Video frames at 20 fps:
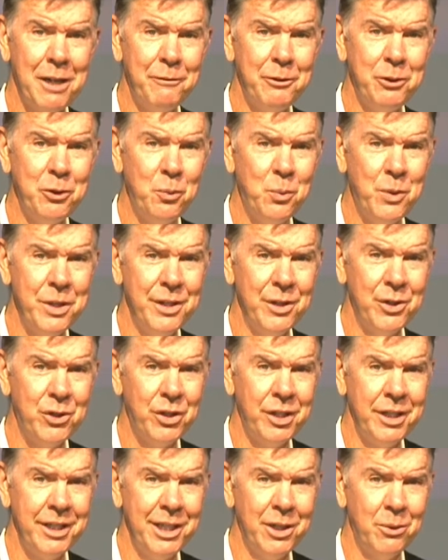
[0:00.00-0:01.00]
have you with
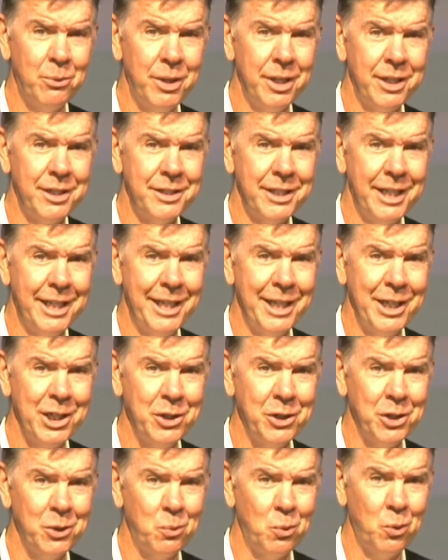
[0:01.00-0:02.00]
us here at
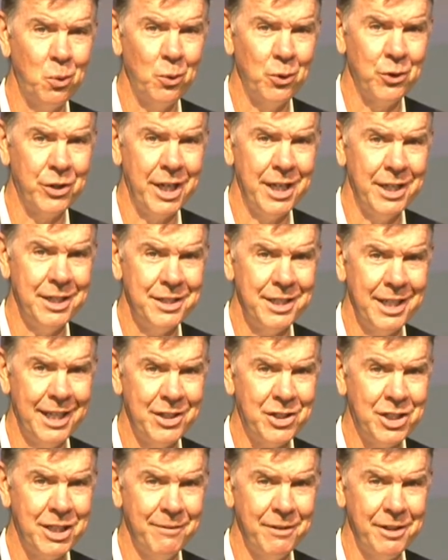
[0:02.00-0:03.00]
the
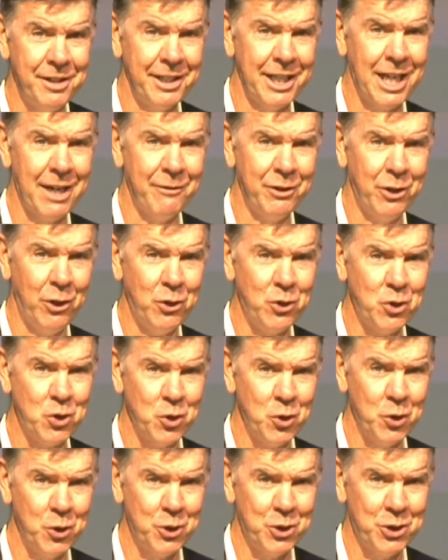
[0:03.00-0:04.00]
Wallsend Seventh-day Adventist
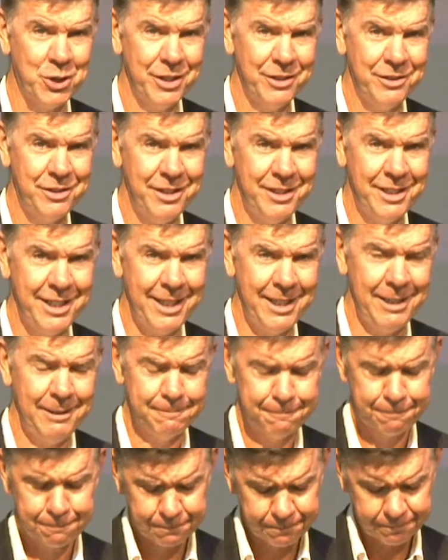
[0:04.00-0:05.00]
Church
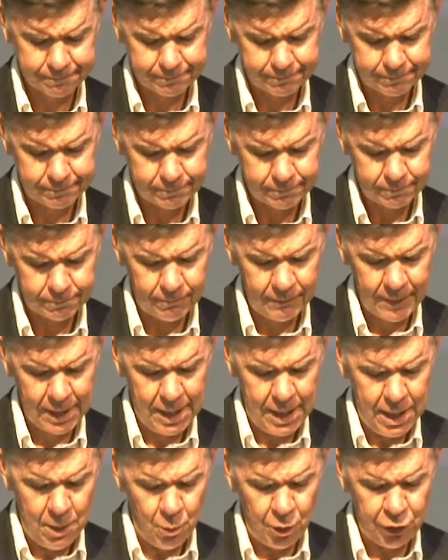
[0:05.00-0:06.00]
today.
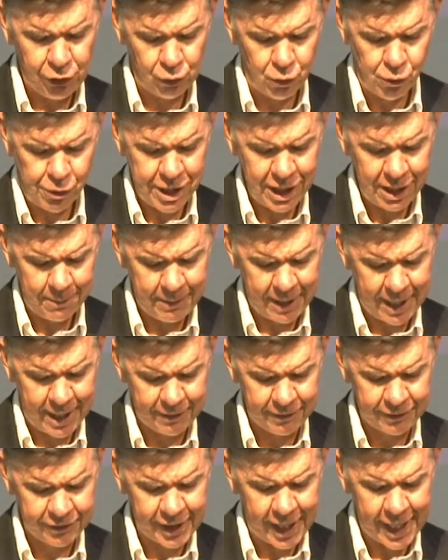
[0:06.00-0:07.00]
We're talking
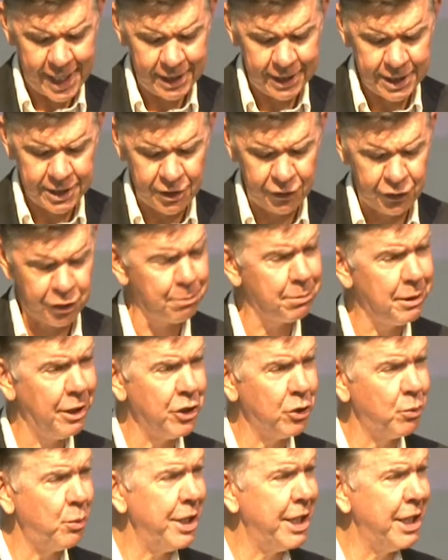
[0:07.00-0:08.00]
about daily
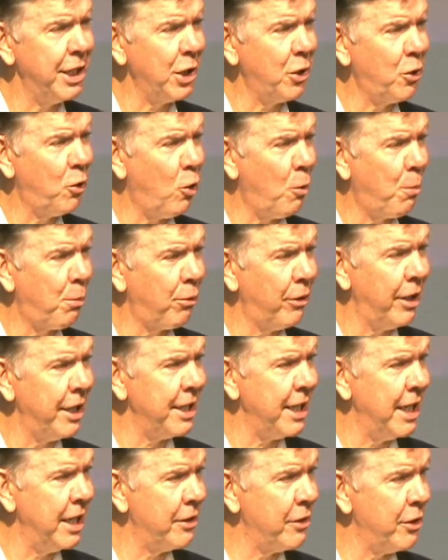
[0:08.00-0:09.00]
disciplines we can
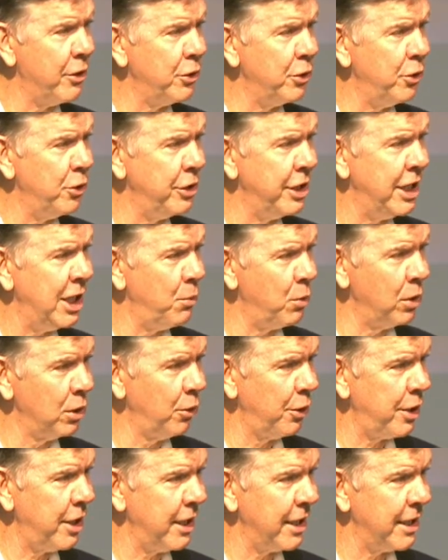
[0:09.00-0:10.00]
incorporate into the new year. We're
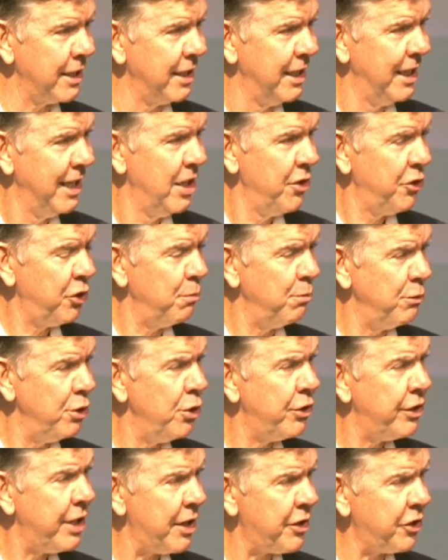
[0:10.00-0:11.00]
looking at some
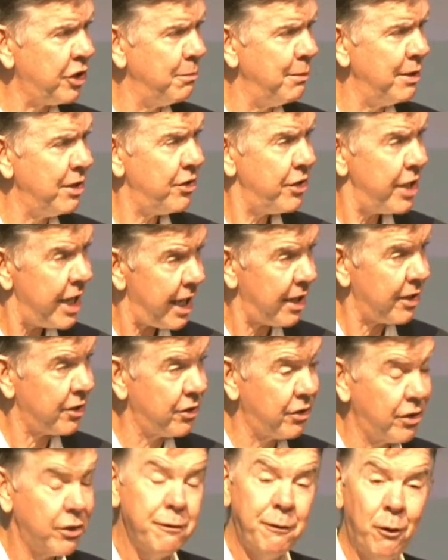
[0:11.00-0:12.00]
New Testament
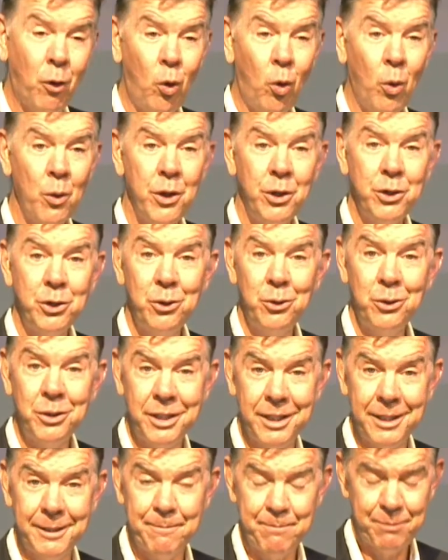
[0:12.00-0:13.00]
texts for the new
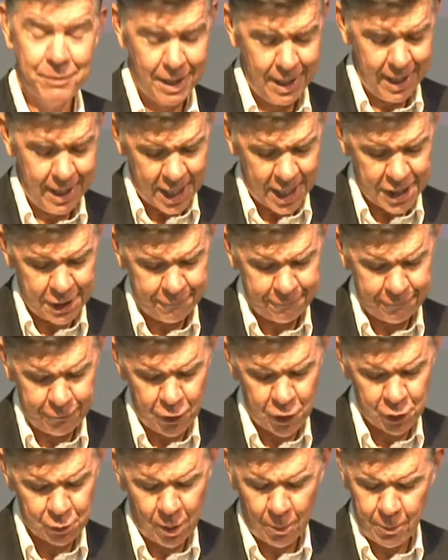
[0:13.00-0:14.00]
year. And the
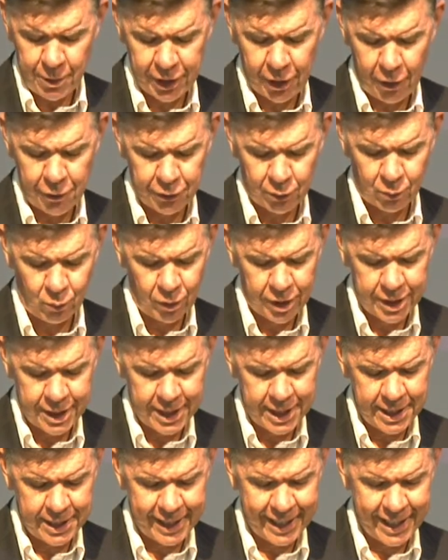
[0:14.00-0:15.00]
first one we're going to
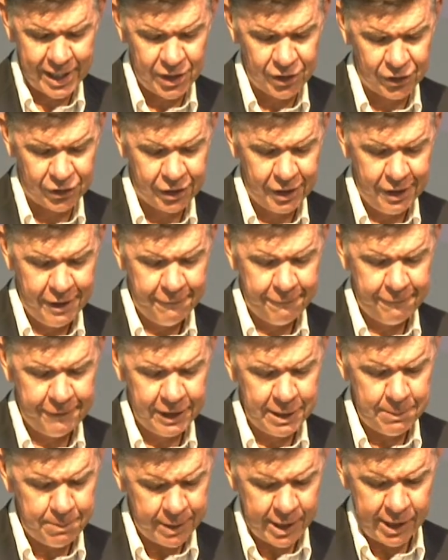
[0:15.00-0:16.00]
read is
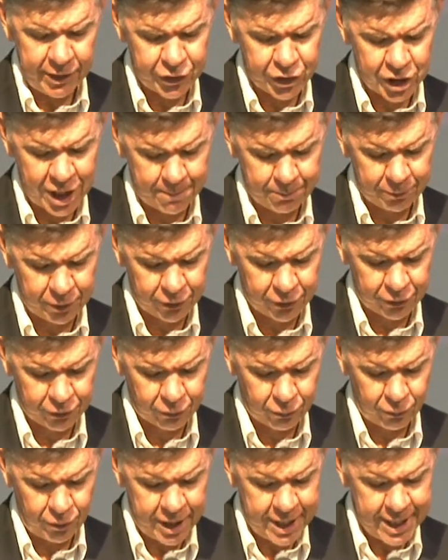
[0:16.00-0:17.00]
Philippians chapter
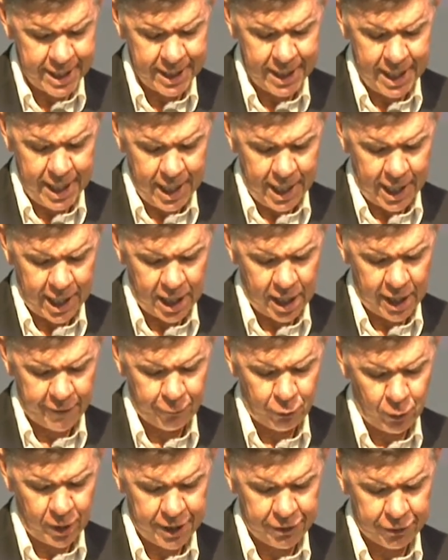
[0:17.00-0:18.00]
3,
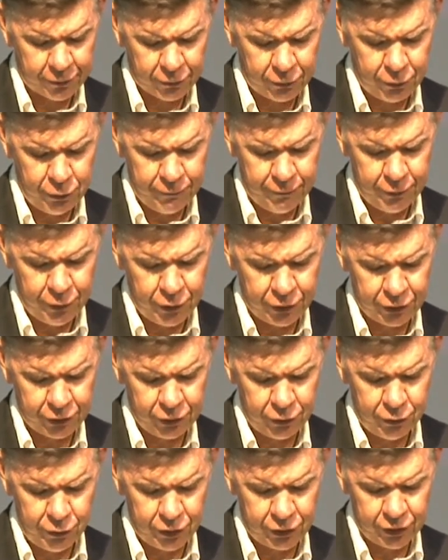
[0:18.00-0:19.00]
halfway through
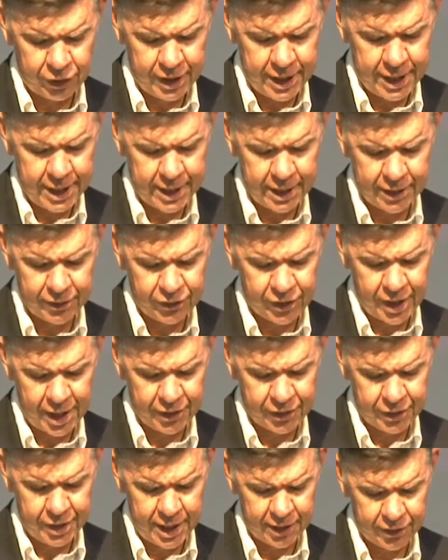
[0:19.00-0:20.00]
verse 13. It
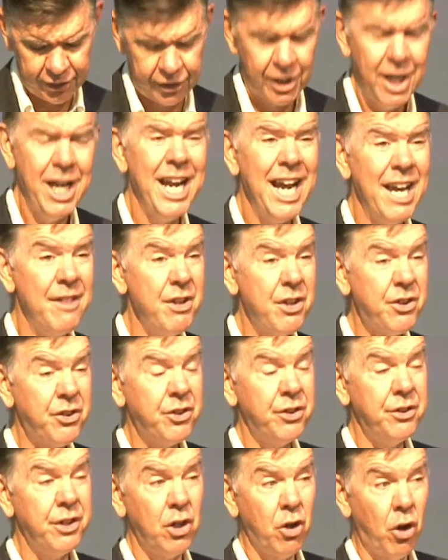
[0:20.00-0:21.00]
says this. And
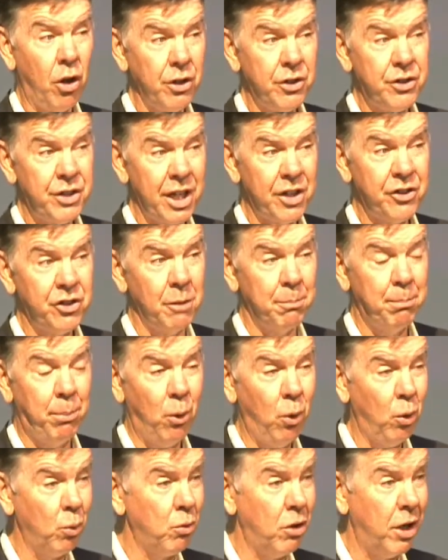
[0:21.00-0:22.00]
this, the context that
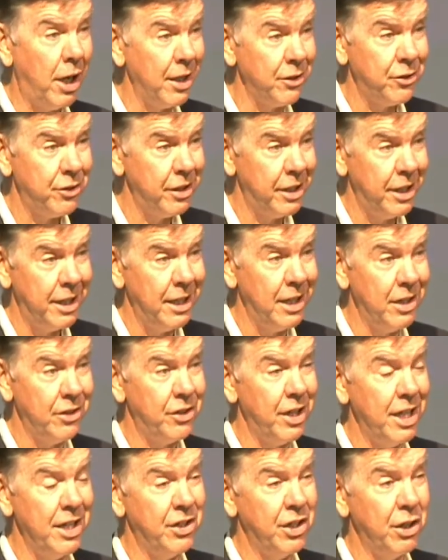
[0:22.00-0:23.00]
Paul writes it in
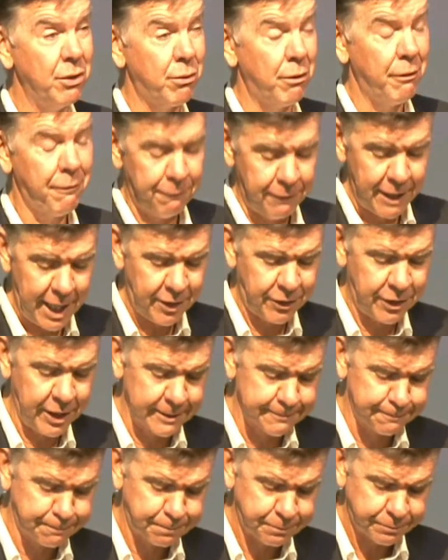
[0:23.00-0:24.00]
is he's
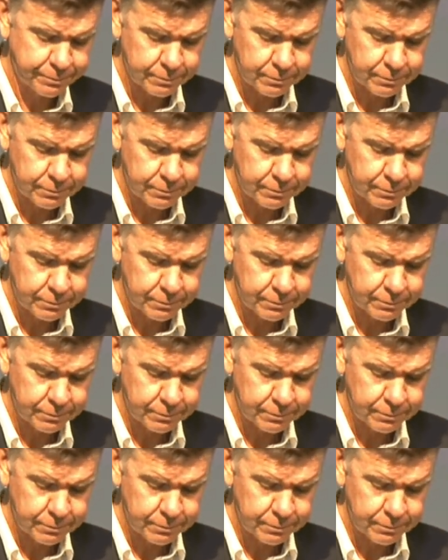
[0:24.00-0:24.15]
reflecting